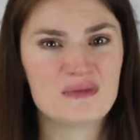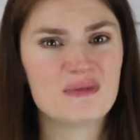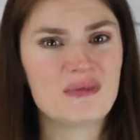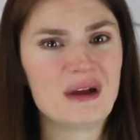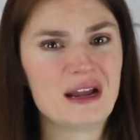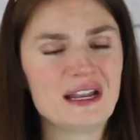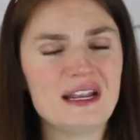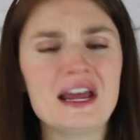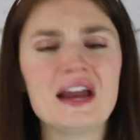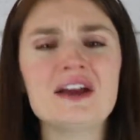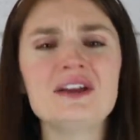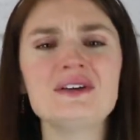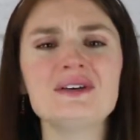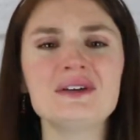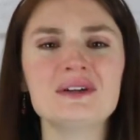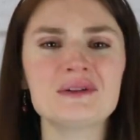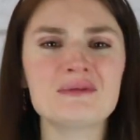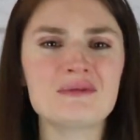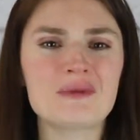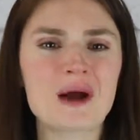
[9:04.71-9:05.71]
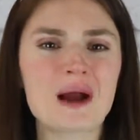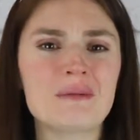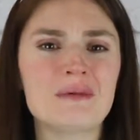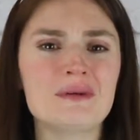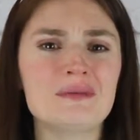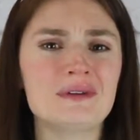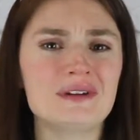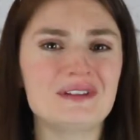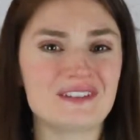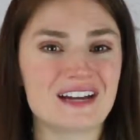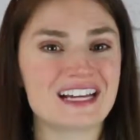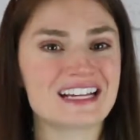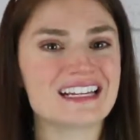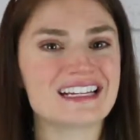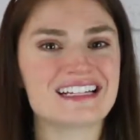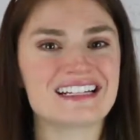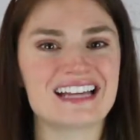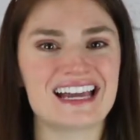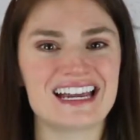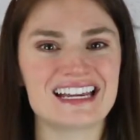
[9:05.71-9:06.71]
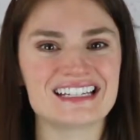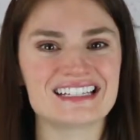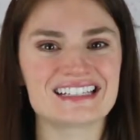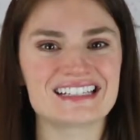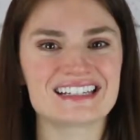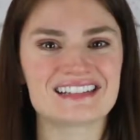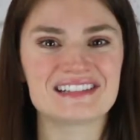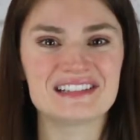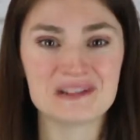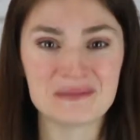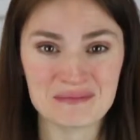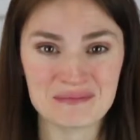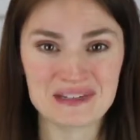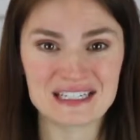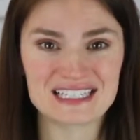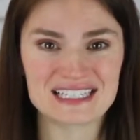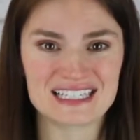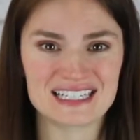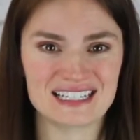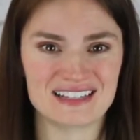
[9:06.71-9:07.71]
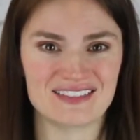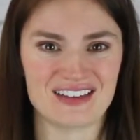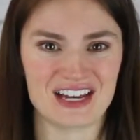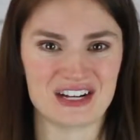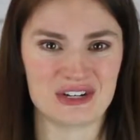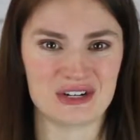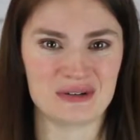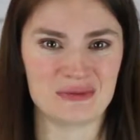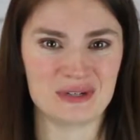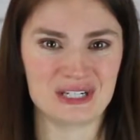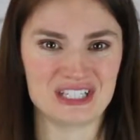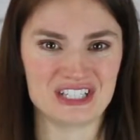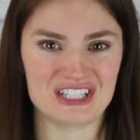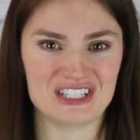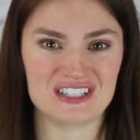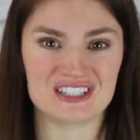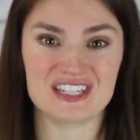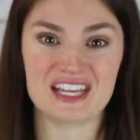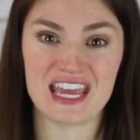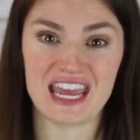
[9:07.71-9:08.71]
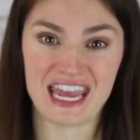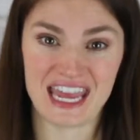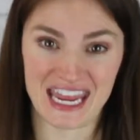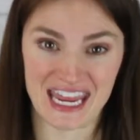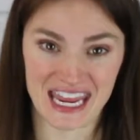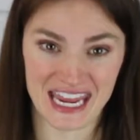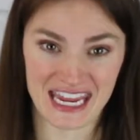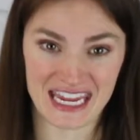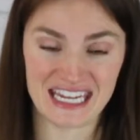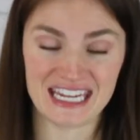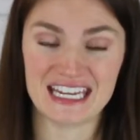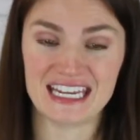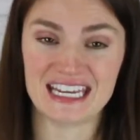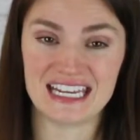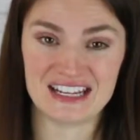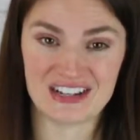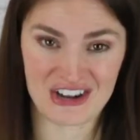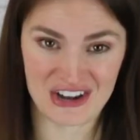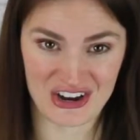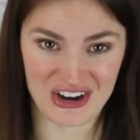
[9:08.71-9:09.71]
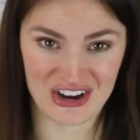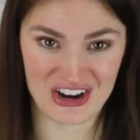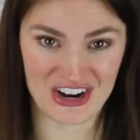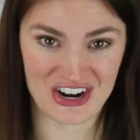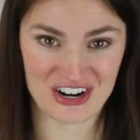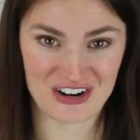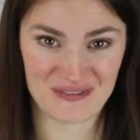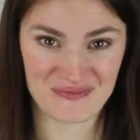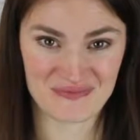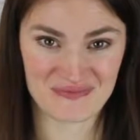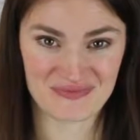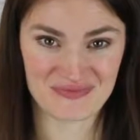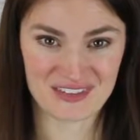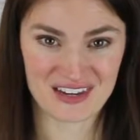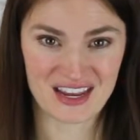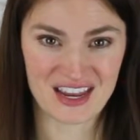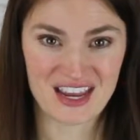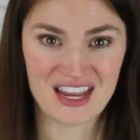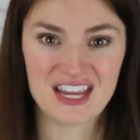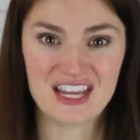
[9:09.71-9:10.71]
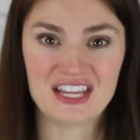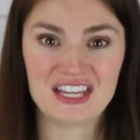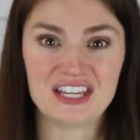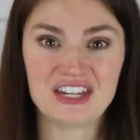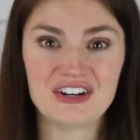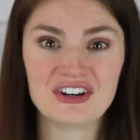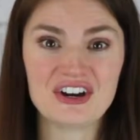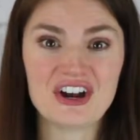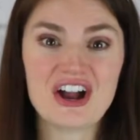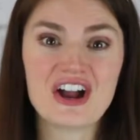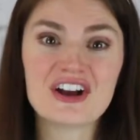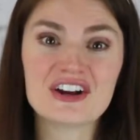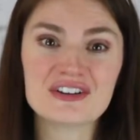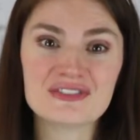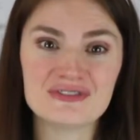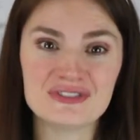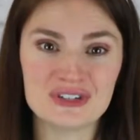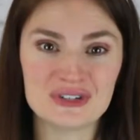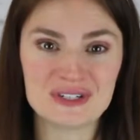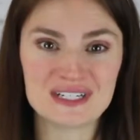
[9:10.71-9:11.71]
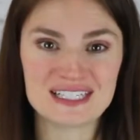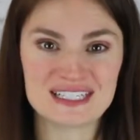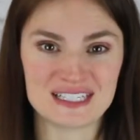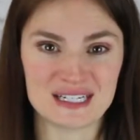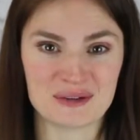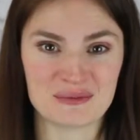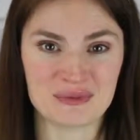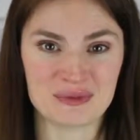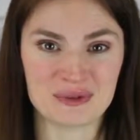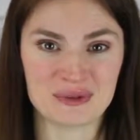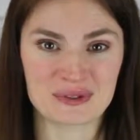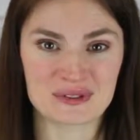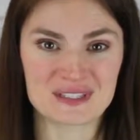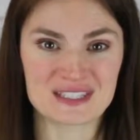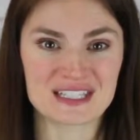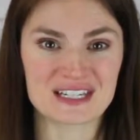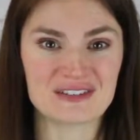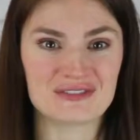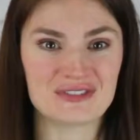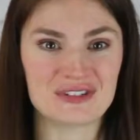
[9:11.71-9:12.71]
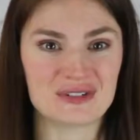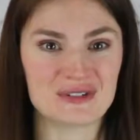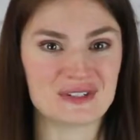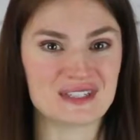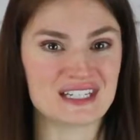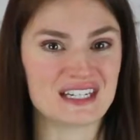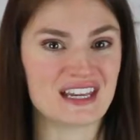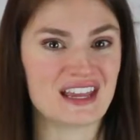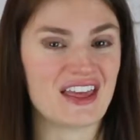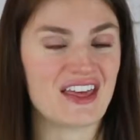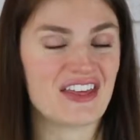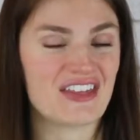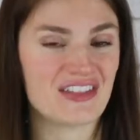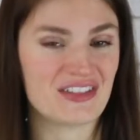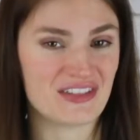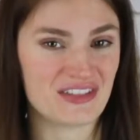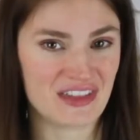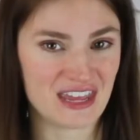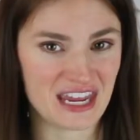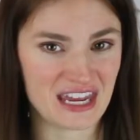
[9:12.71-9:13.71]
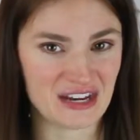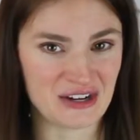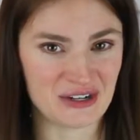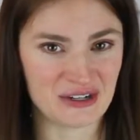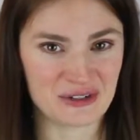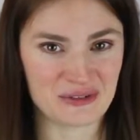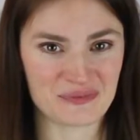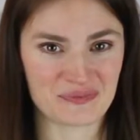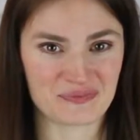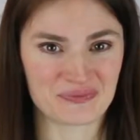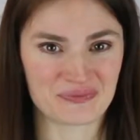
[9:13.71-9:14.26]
By now you can probably recognize the missing letter, which is the A in are. Here are a few examples of using their.